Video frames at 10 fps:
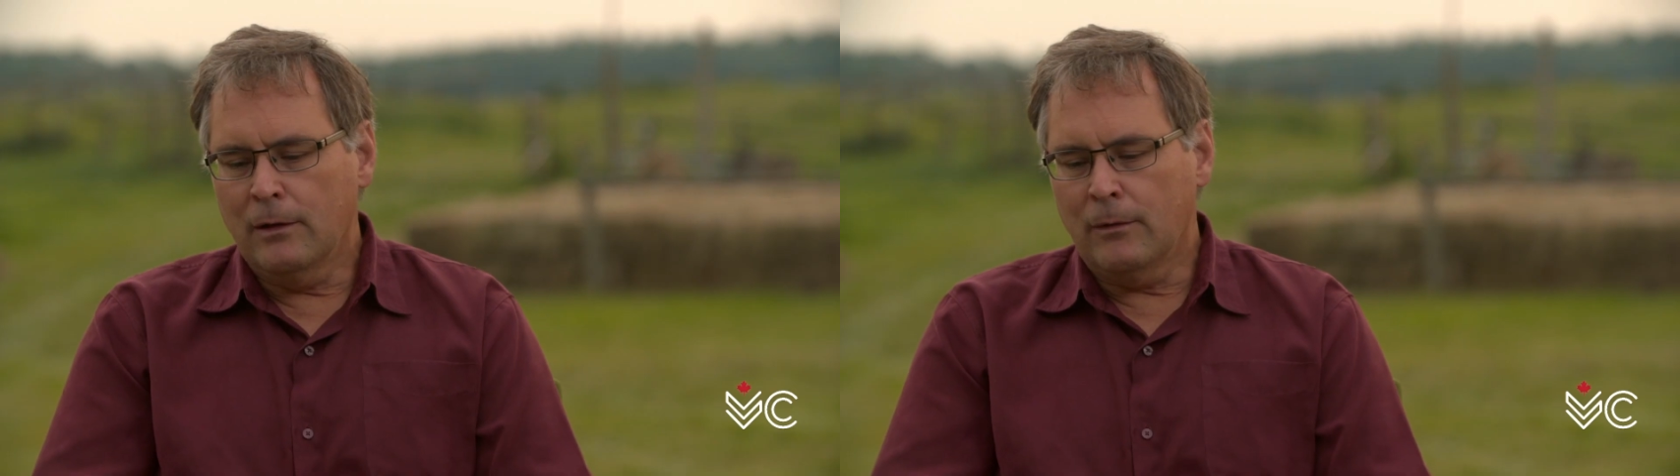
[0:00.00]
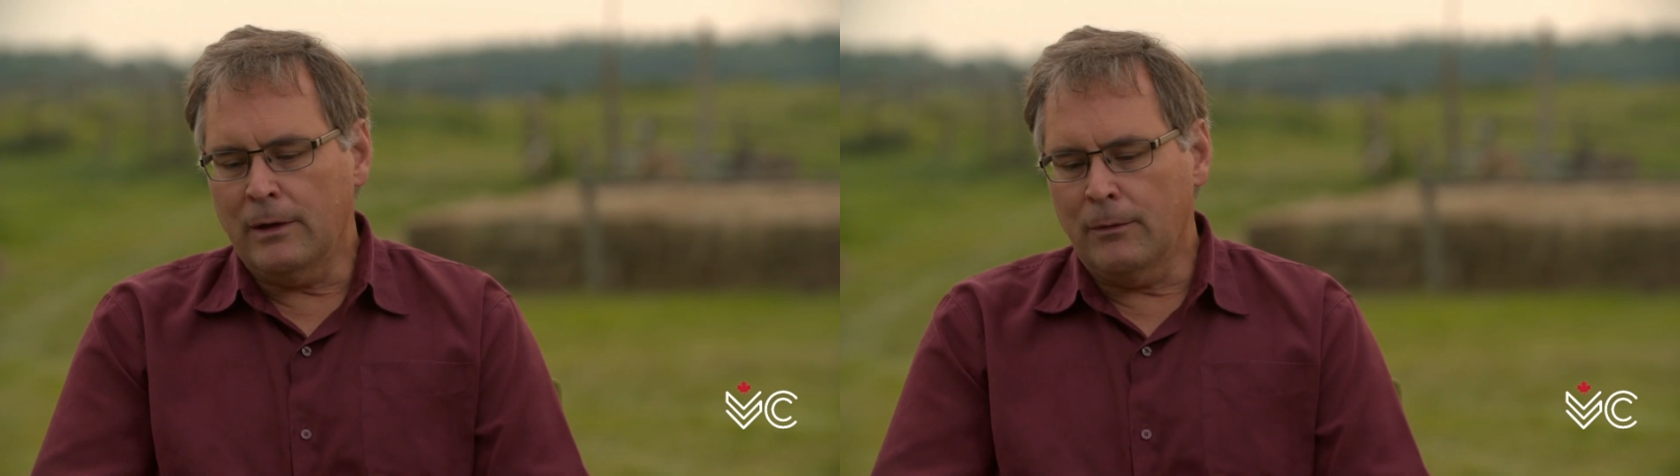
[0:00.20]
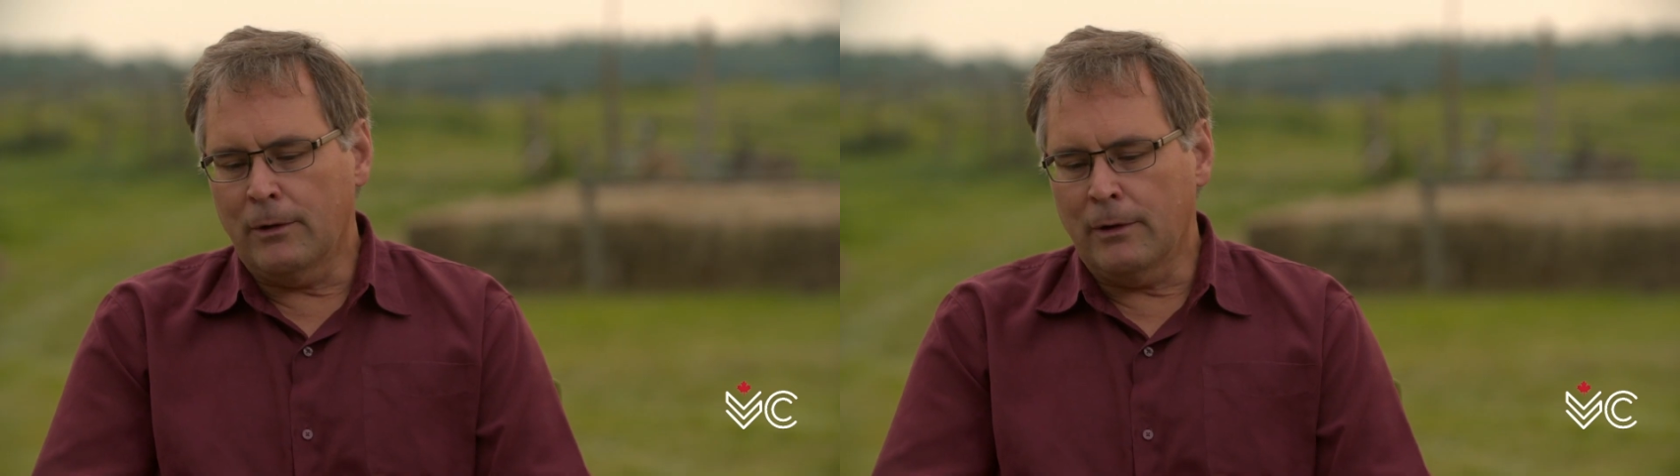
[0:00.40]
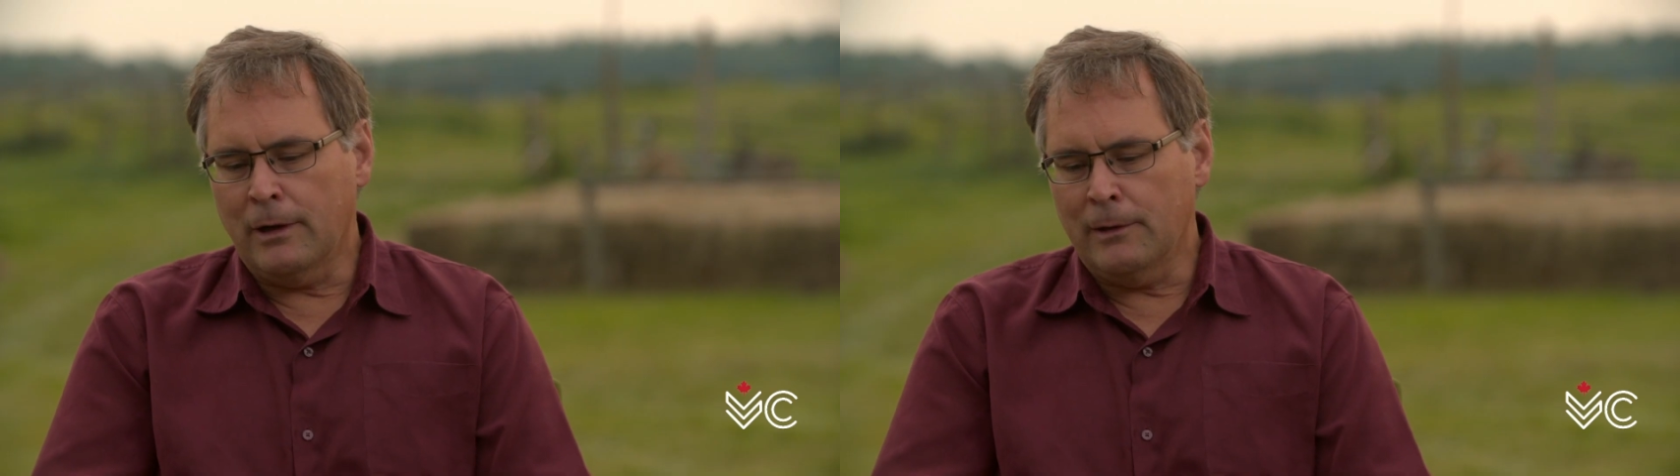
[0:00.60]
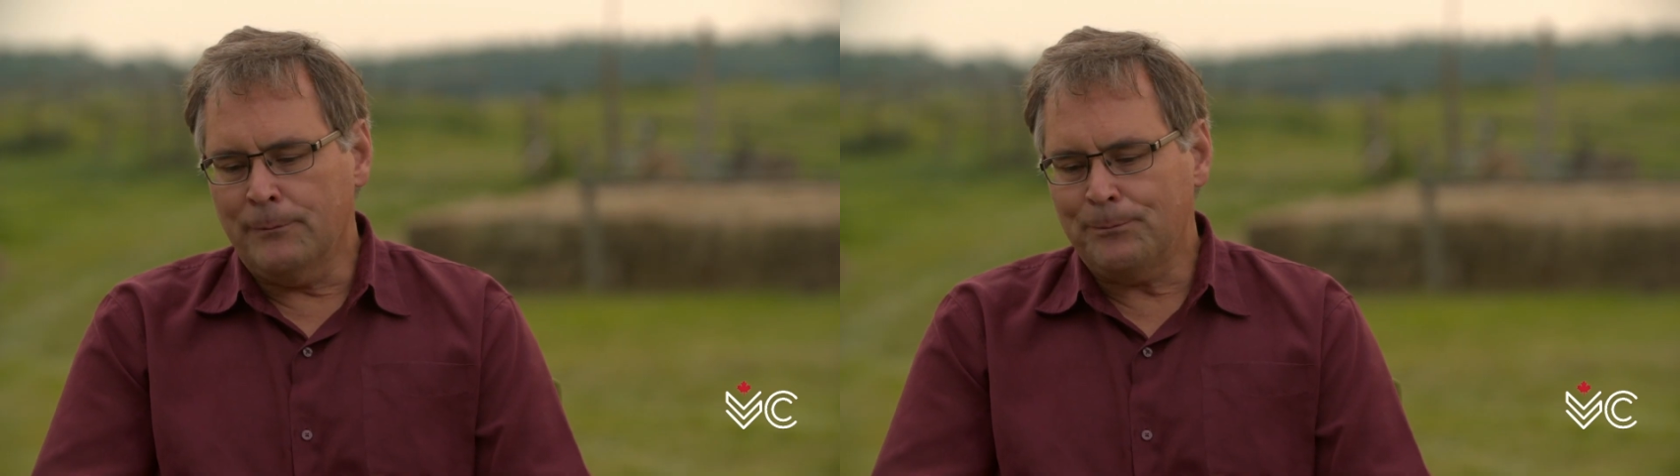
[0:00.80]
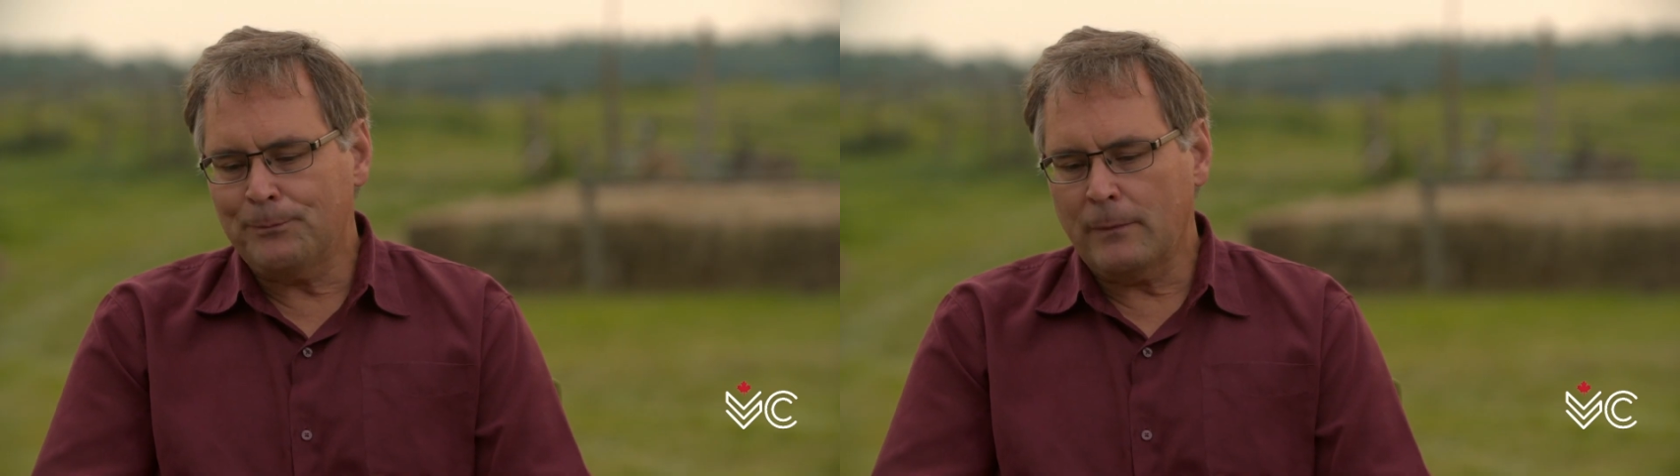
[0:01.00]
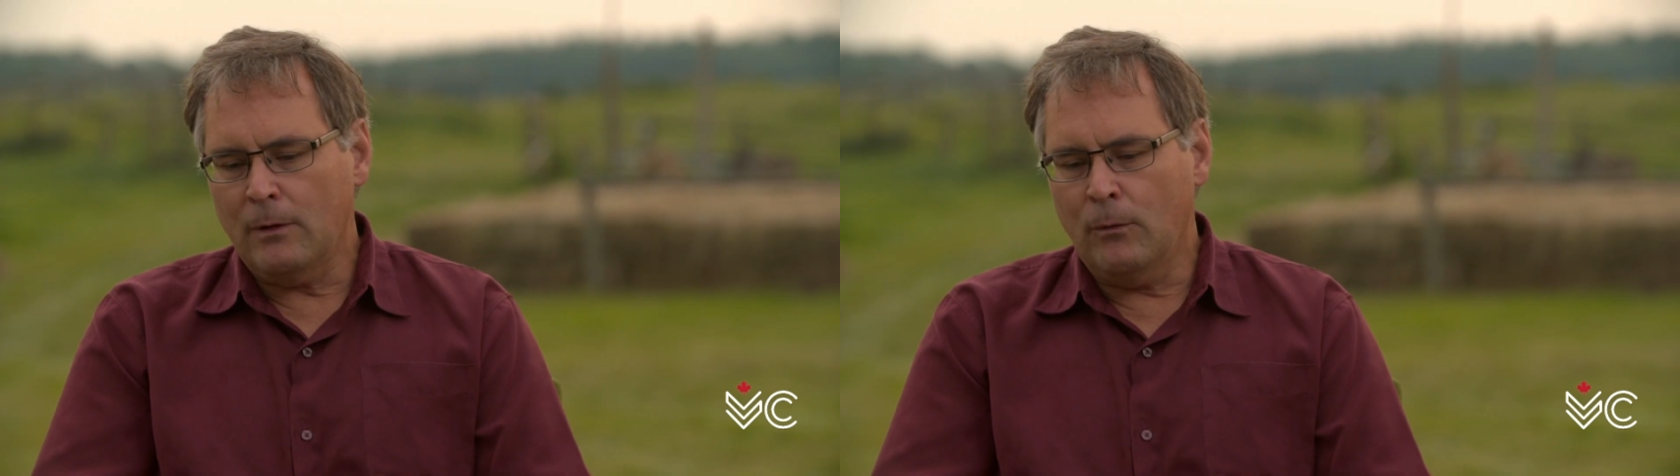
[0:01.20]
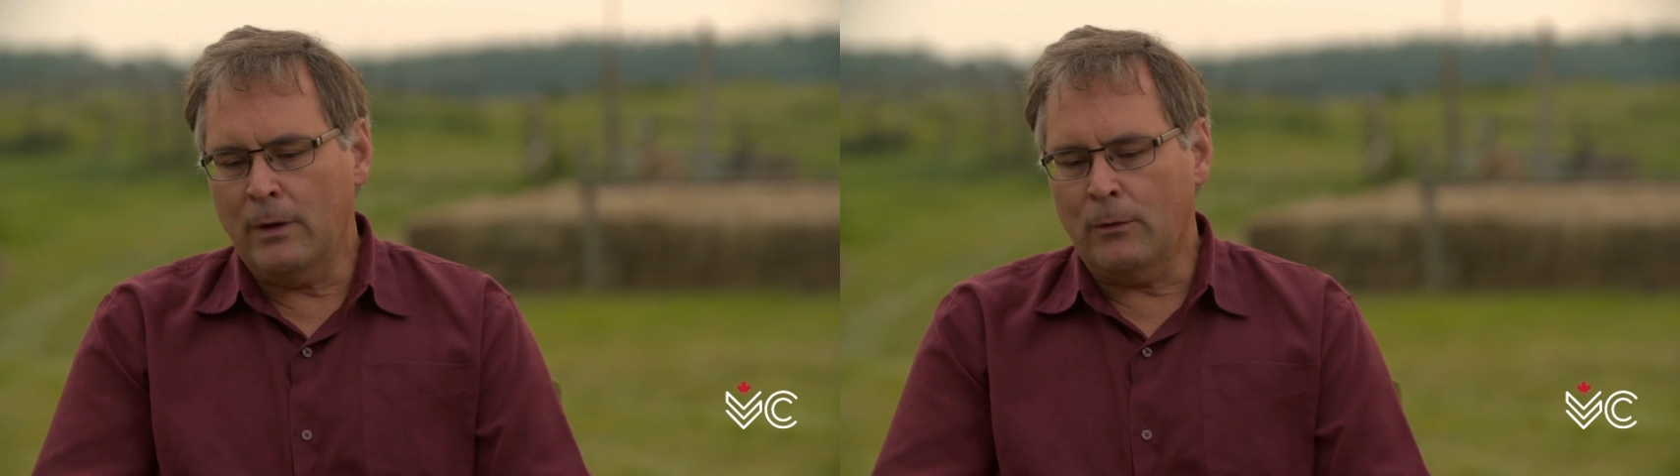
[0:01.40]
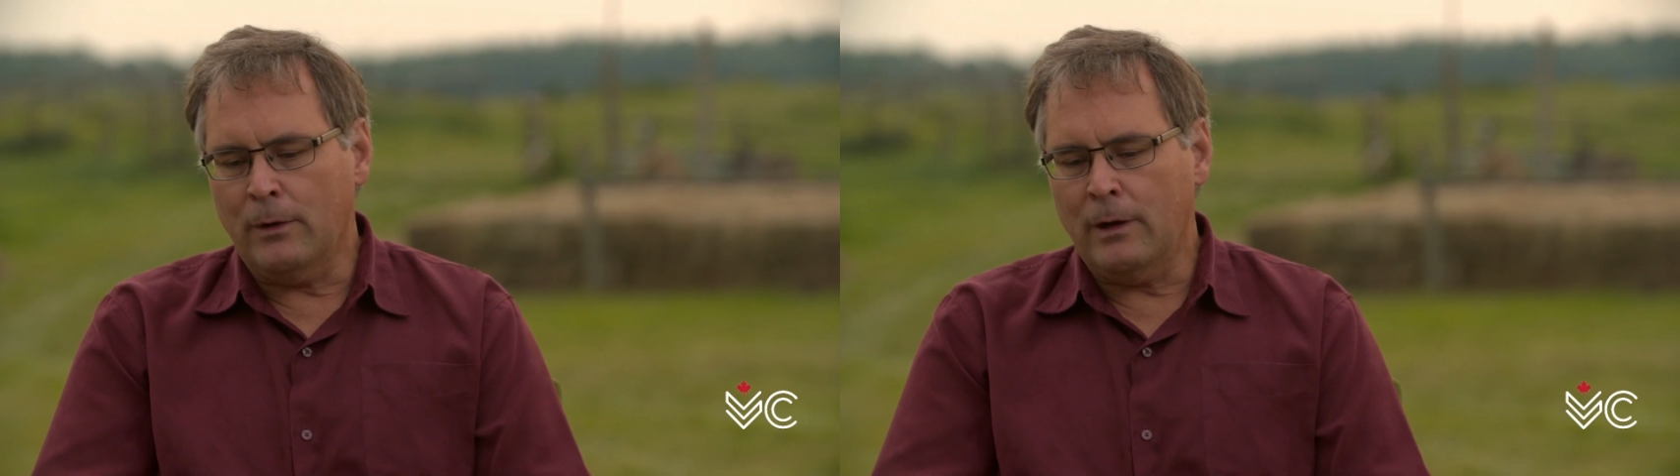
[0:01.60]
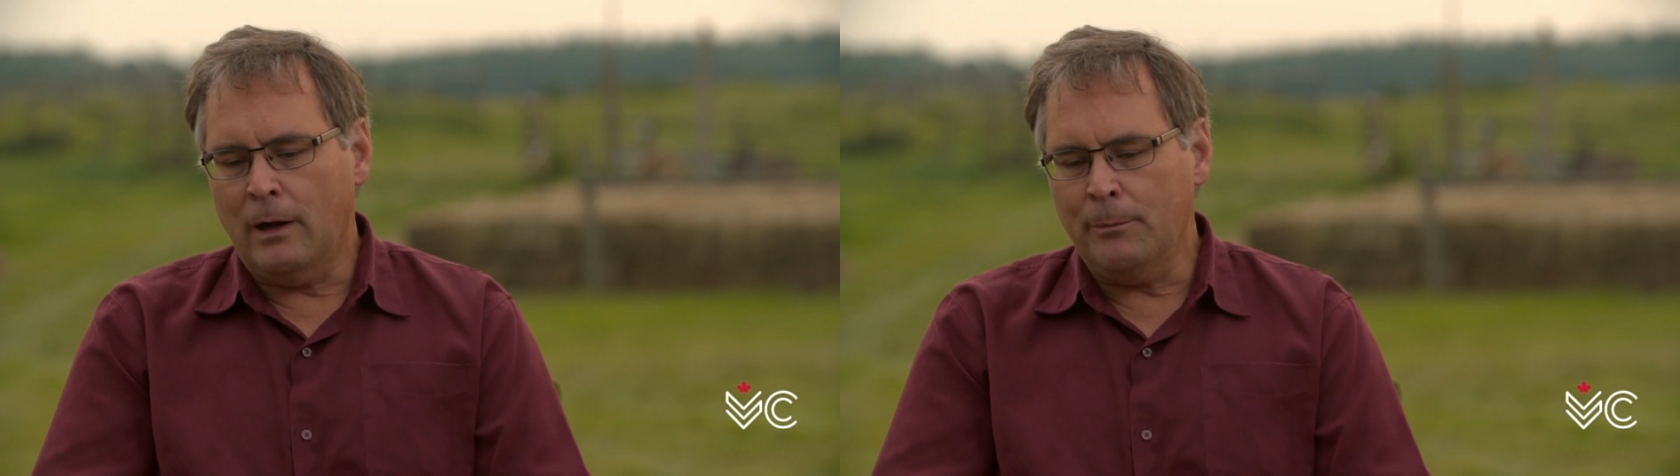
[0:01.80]
We were
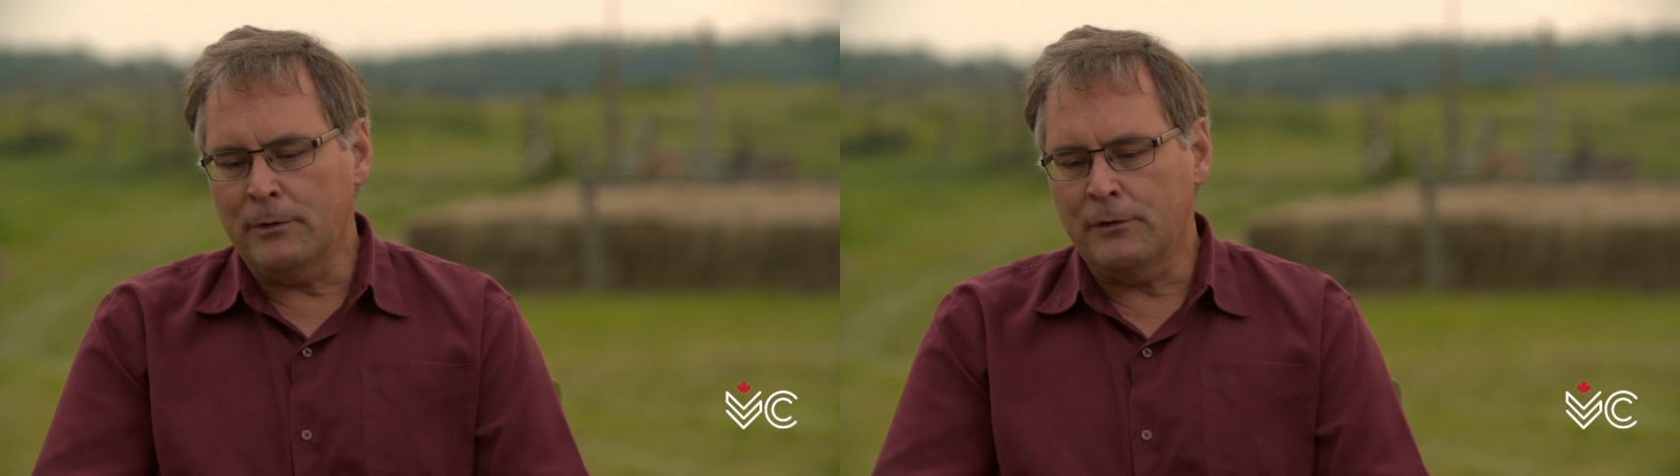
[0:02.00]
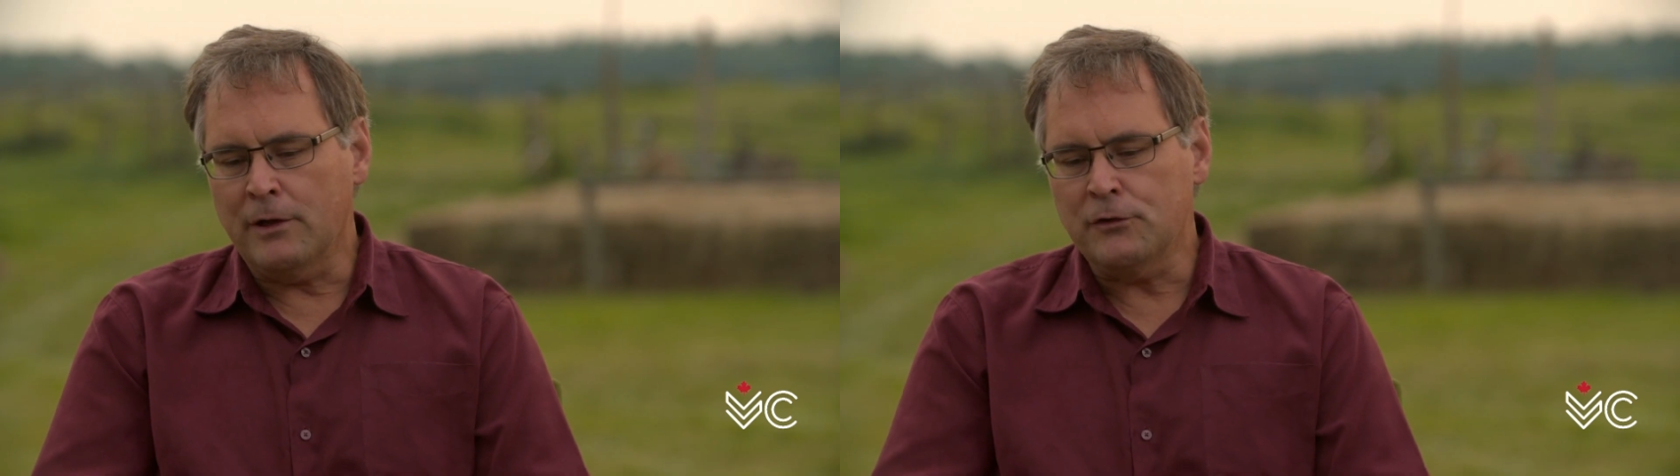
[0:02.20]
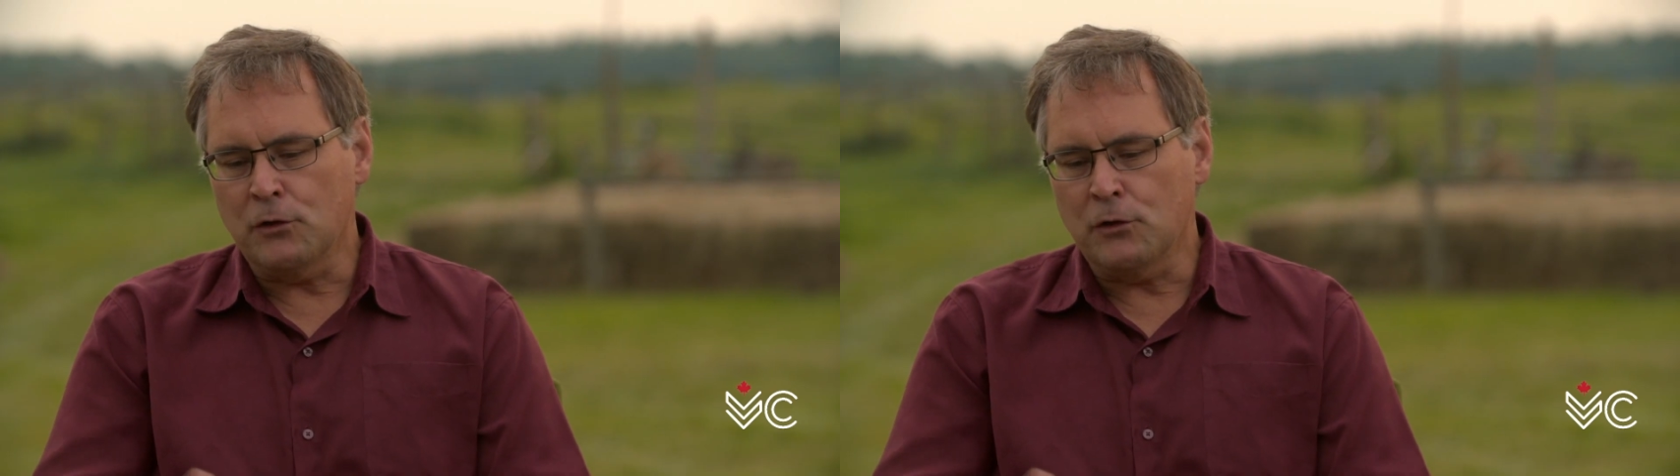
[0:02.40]
up at St.